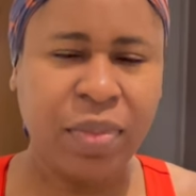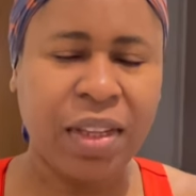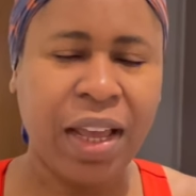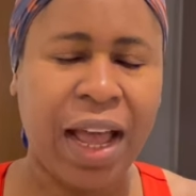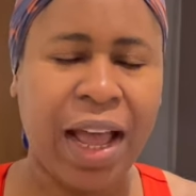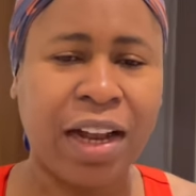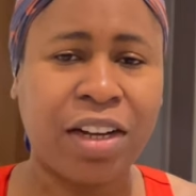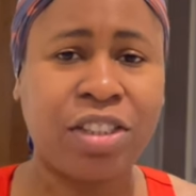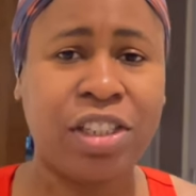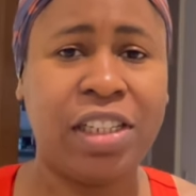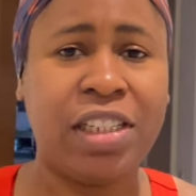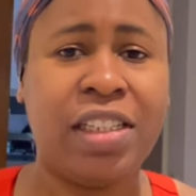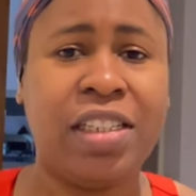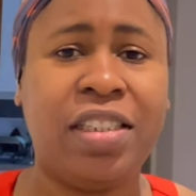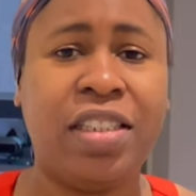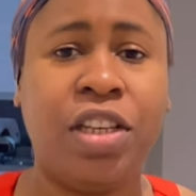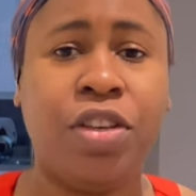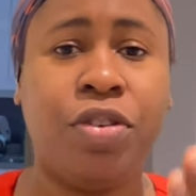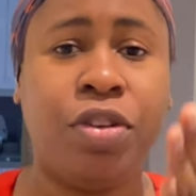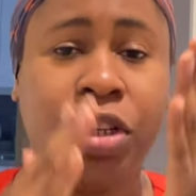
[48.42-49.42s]
Actually, they
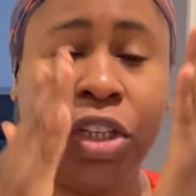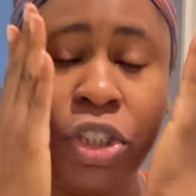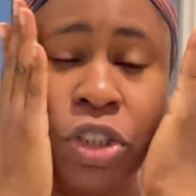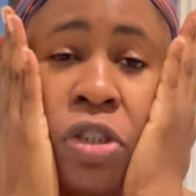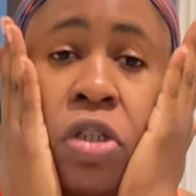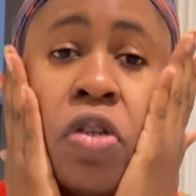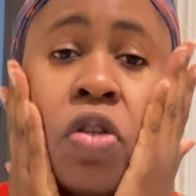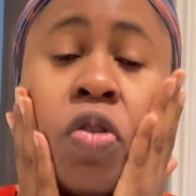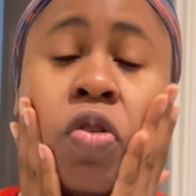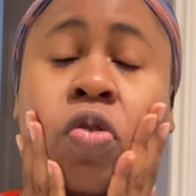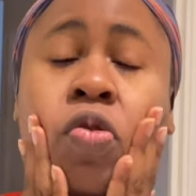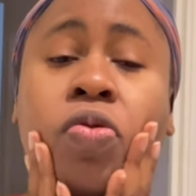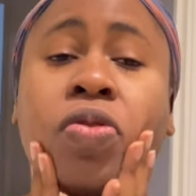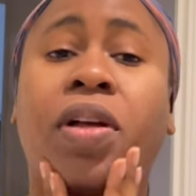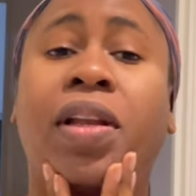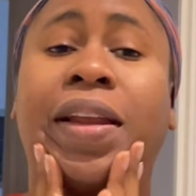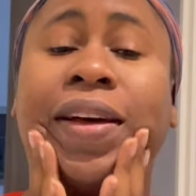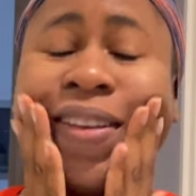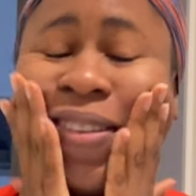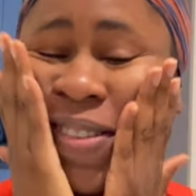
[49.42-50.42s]
say you need just 2
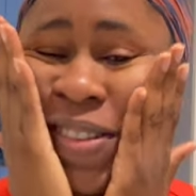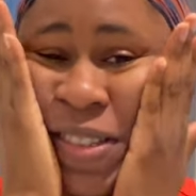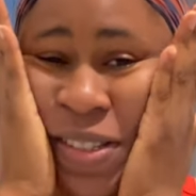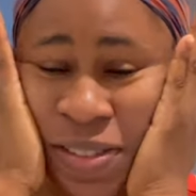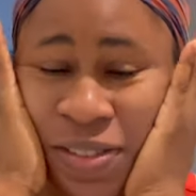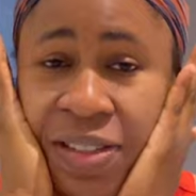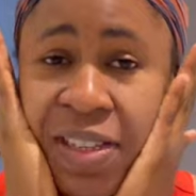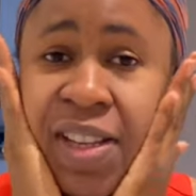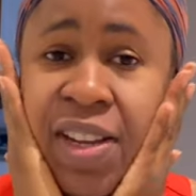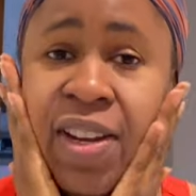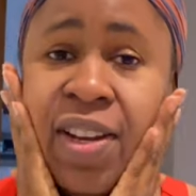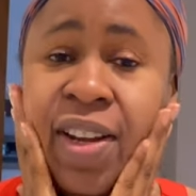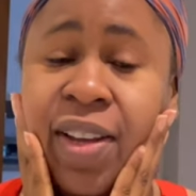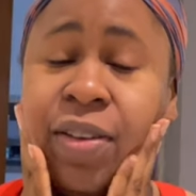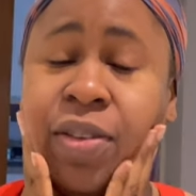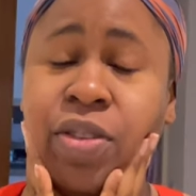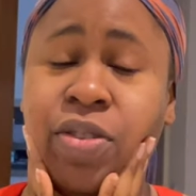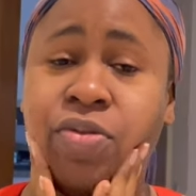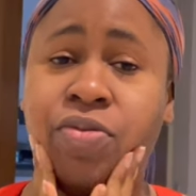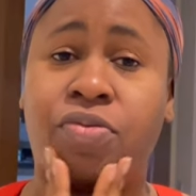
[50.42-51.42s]
classes to learn
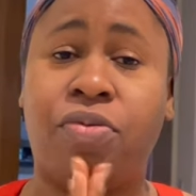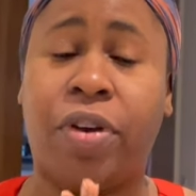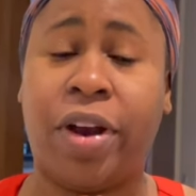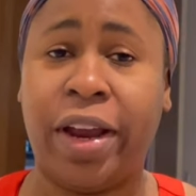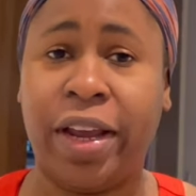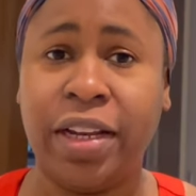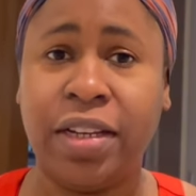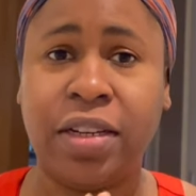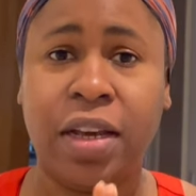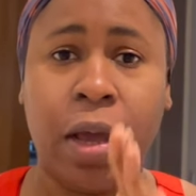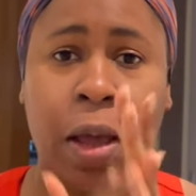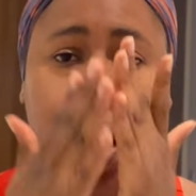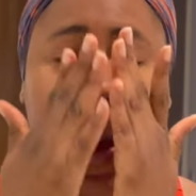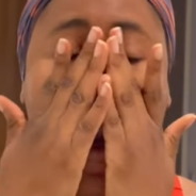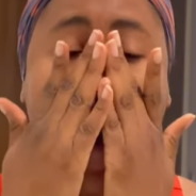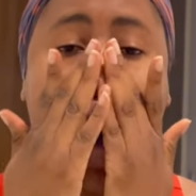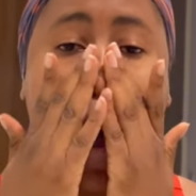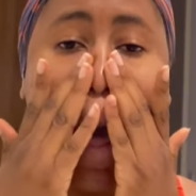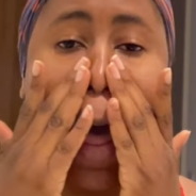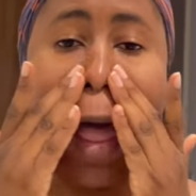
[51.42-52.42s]
how to ride,
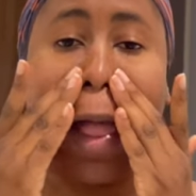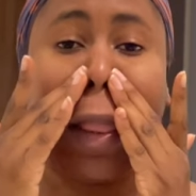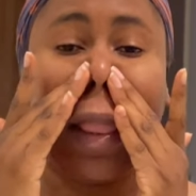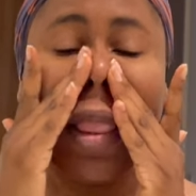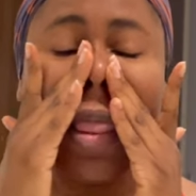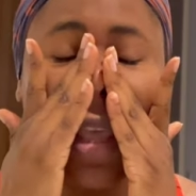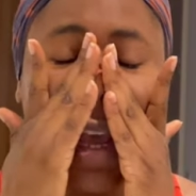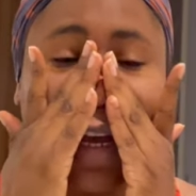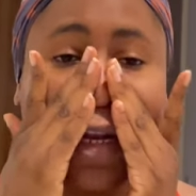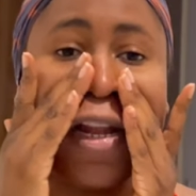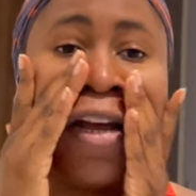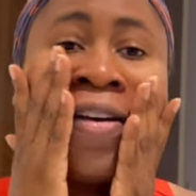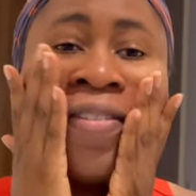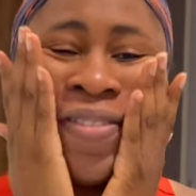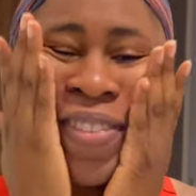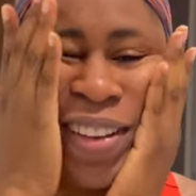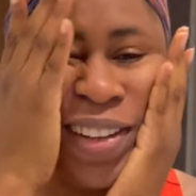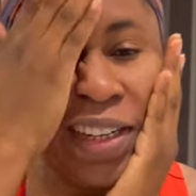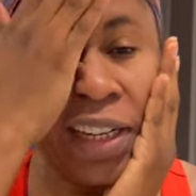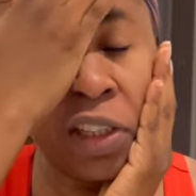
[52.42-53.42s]
and then
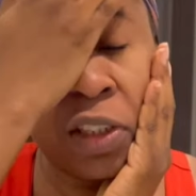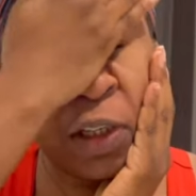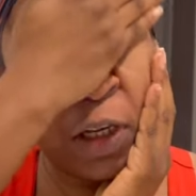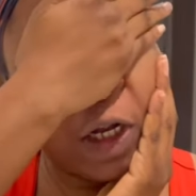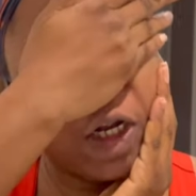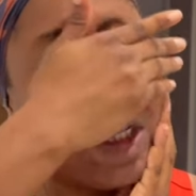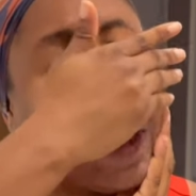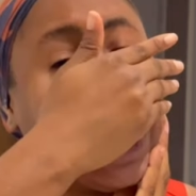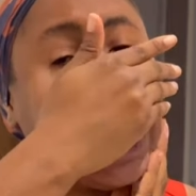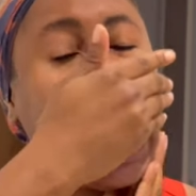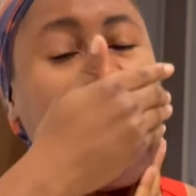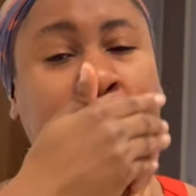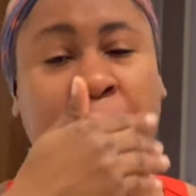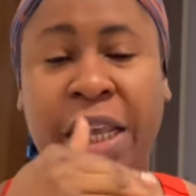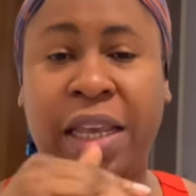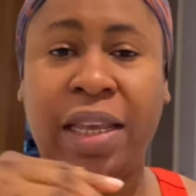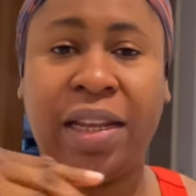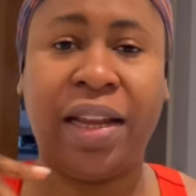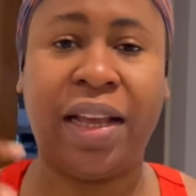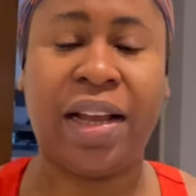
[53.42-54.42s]
after that you cannot start
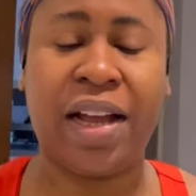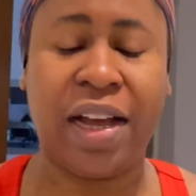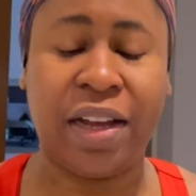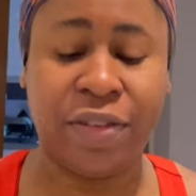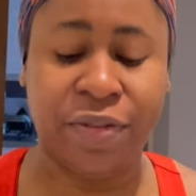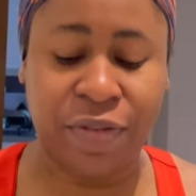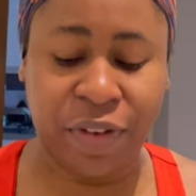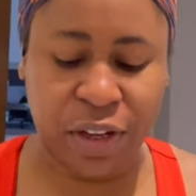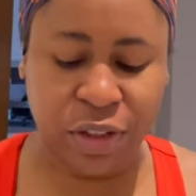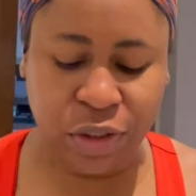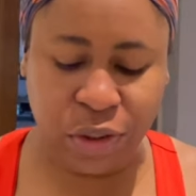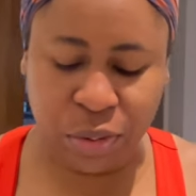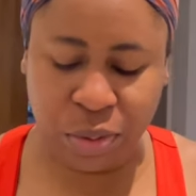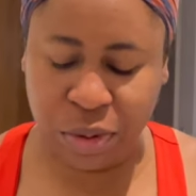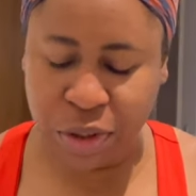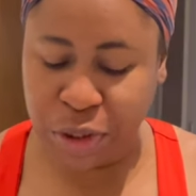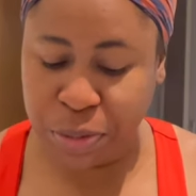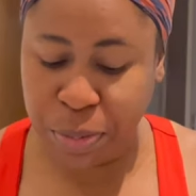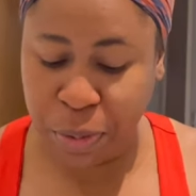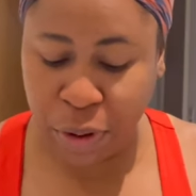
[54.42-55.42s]
taking like advanced
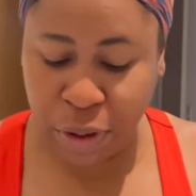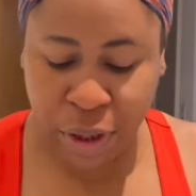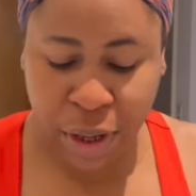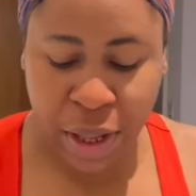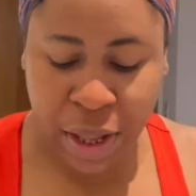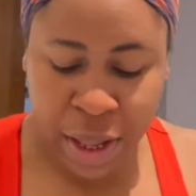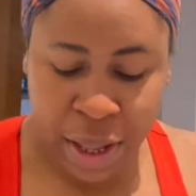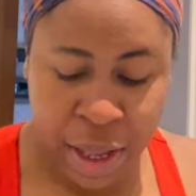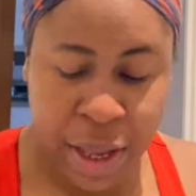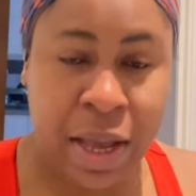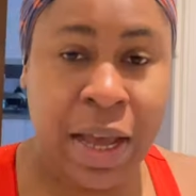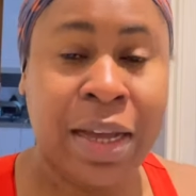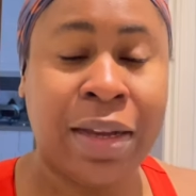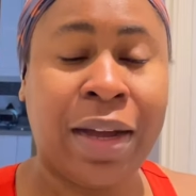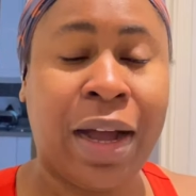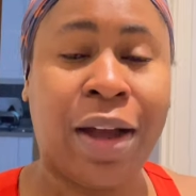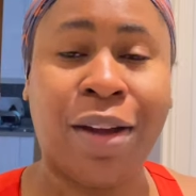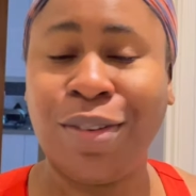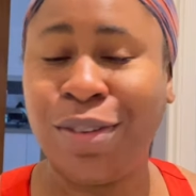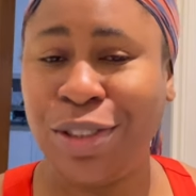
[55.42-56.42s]
ones, but
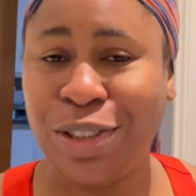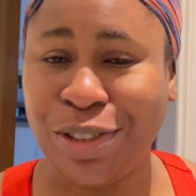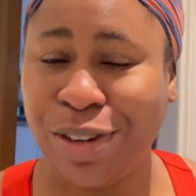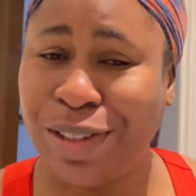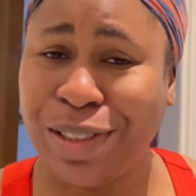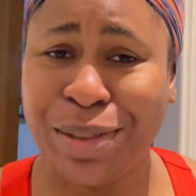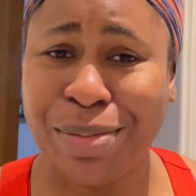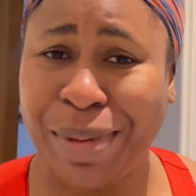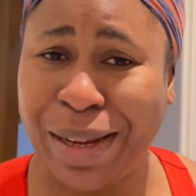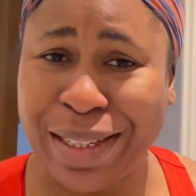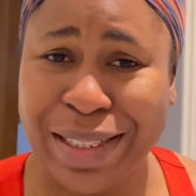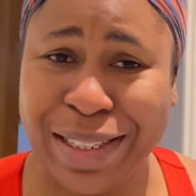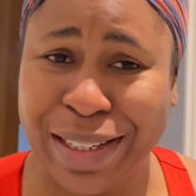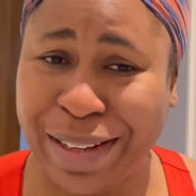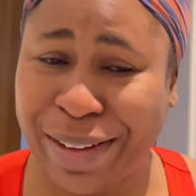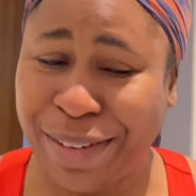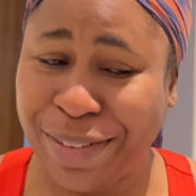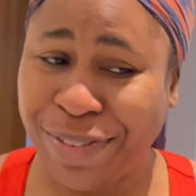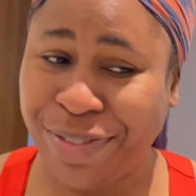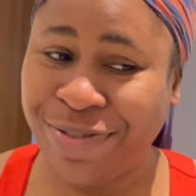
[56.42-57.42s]
I don't trust
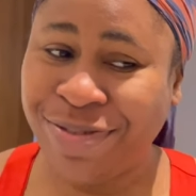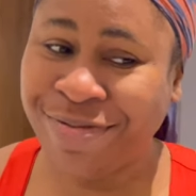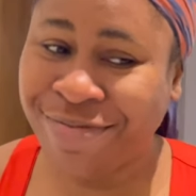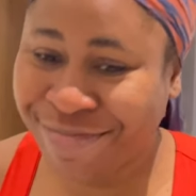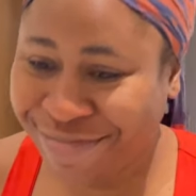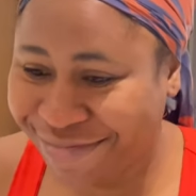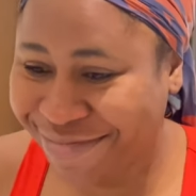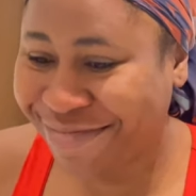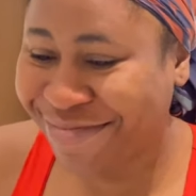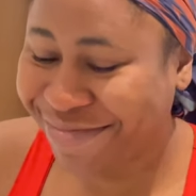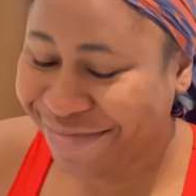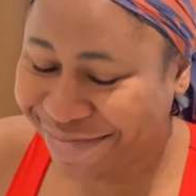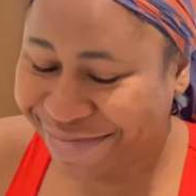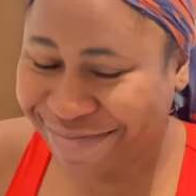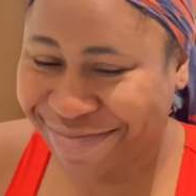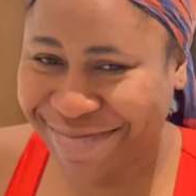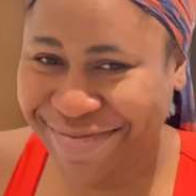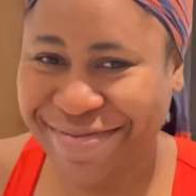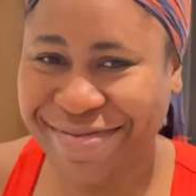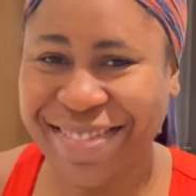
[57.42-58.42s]
myself.
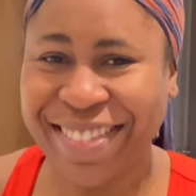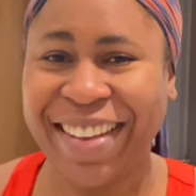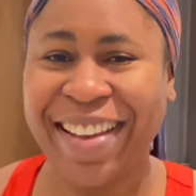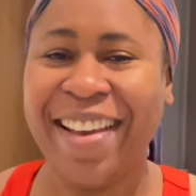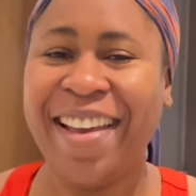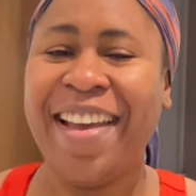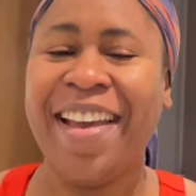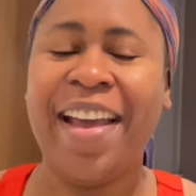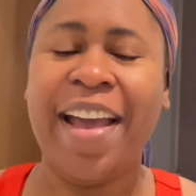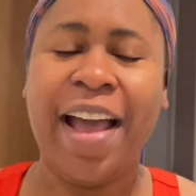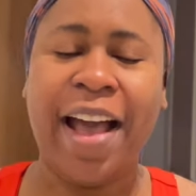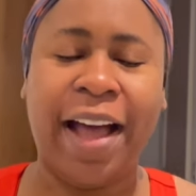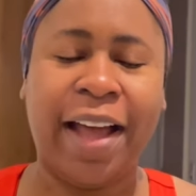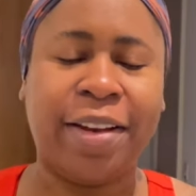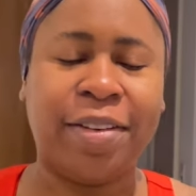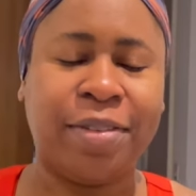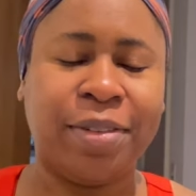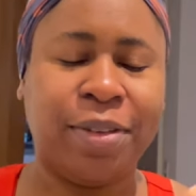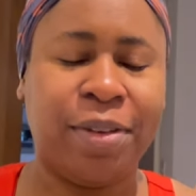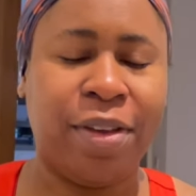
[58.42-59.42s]
I
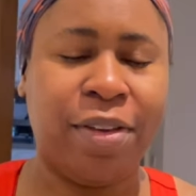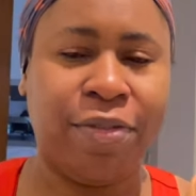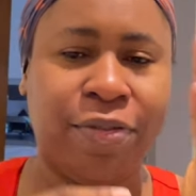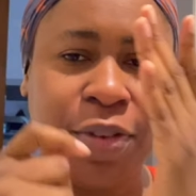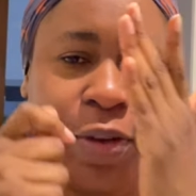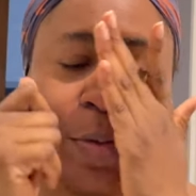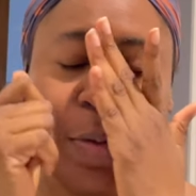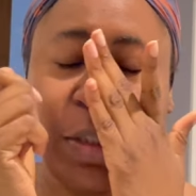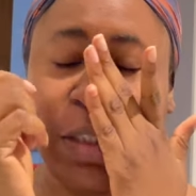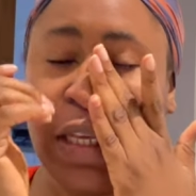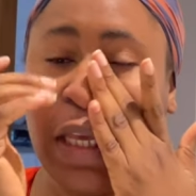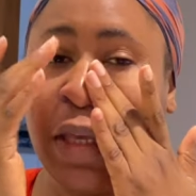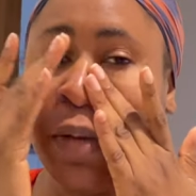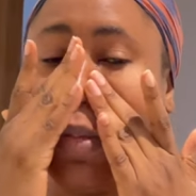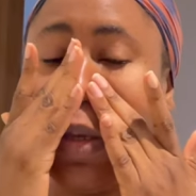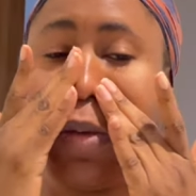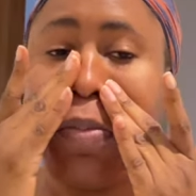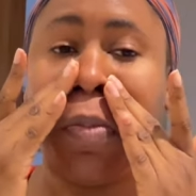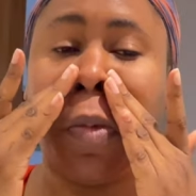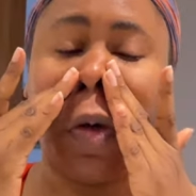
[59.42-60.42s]
don't know if it will take
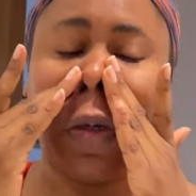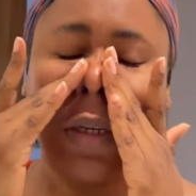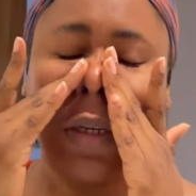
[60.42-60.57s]
me more